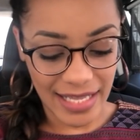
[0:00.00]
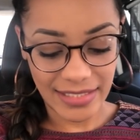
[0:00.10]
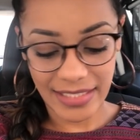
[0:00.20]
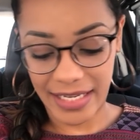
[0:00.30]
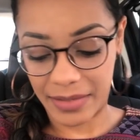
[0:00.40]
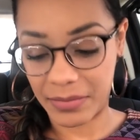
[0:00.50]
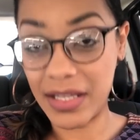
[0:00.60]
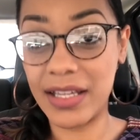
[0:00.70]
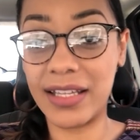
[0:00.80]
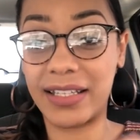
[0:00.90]
last time
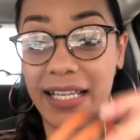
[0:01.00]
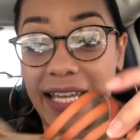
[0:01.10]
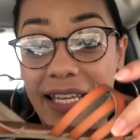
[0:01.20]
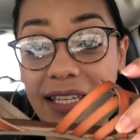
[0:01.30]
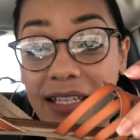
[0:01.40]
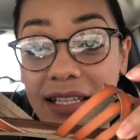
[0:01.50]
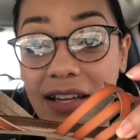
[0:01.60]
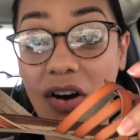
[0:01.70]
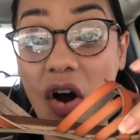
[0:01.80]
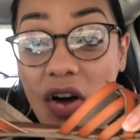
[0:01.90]
like
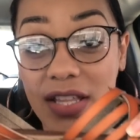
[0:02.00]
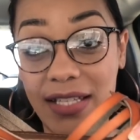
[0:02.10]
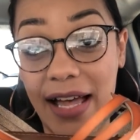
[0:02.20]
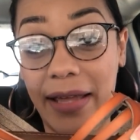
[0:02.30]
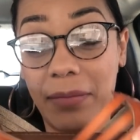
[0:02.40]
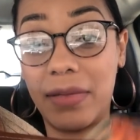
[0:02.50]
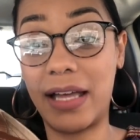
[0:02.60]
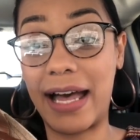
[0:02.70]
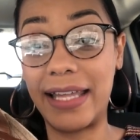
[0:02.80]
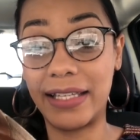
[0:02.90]
all the time.
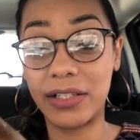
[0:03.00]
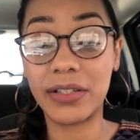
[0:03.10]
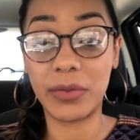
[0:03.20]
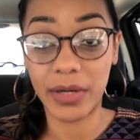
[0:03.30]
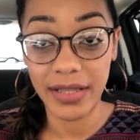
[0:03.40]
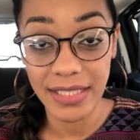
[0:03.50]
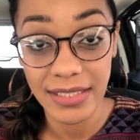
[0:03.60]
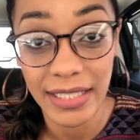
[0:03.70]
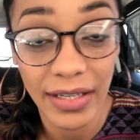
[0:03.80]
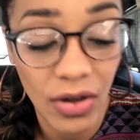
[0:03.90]
I literally wear
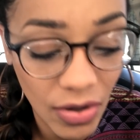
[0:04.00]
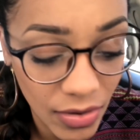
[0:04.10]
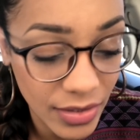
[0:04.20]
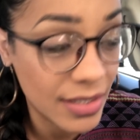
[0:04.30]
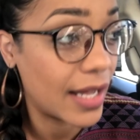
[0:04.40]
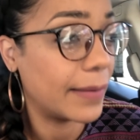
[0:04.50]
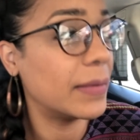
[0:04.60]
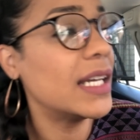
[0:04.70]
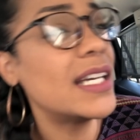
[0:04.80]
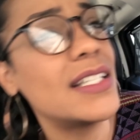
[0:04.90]
these like all the
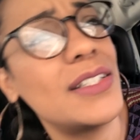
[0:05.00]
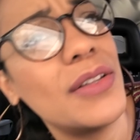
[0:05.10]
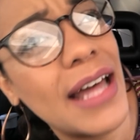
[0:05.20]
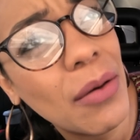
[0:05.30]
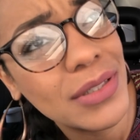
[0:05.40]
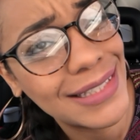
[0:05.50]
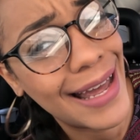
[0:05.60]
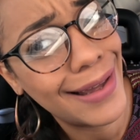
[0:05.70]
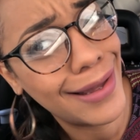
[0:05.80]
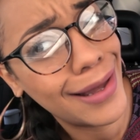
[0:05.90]
time. So that was
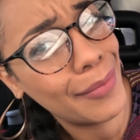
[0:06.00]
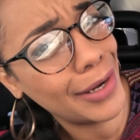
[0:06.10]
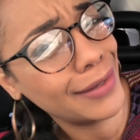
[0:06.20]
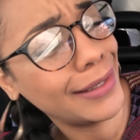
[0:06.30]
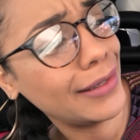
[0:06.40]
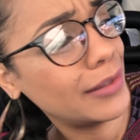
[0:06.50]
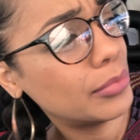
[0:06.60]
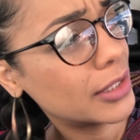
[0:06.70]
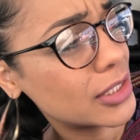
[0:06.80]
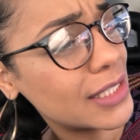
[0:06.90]
apparently a
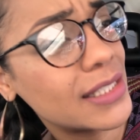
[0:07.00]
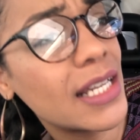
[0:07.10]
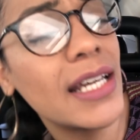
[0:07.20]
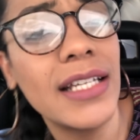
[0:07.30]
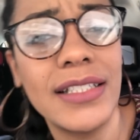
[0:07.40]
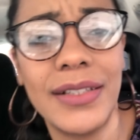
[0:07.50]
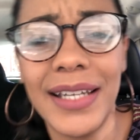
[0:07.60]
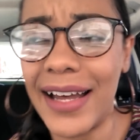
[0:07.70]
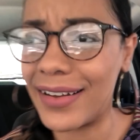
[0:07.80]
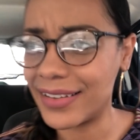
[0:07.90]
good purchase. So
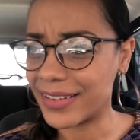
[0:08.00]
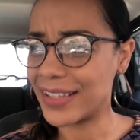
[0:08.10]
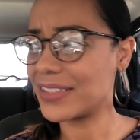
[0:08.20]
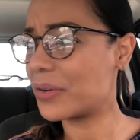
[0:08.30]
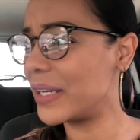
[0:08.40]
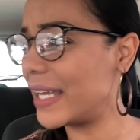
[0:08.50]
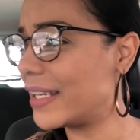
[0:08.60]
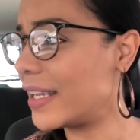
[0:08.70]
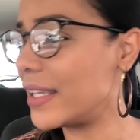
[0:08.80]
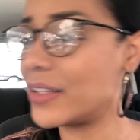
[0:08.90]
yeah, let's go
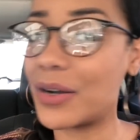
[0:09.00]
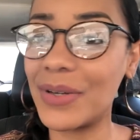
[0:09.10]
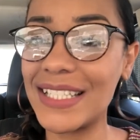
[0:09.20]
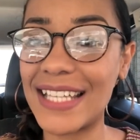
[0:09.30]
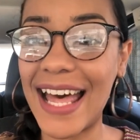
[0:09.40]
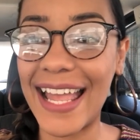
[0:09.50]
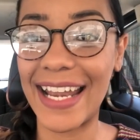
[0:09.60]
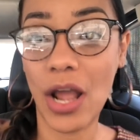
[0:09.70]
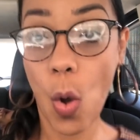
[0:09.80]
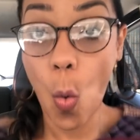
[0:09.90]
ahead and go
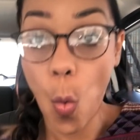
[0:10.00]
inside.